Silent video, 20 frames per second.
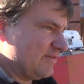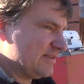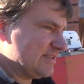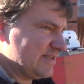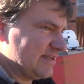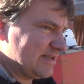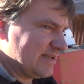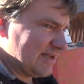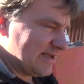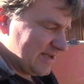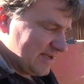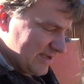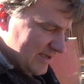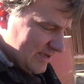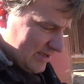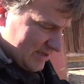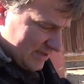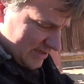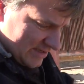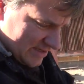it's in the
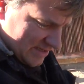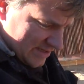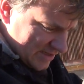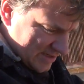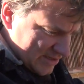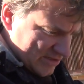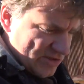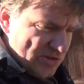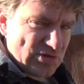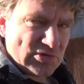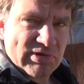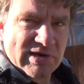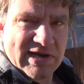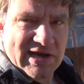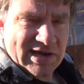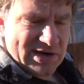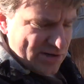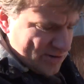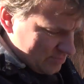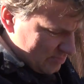
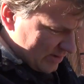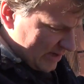300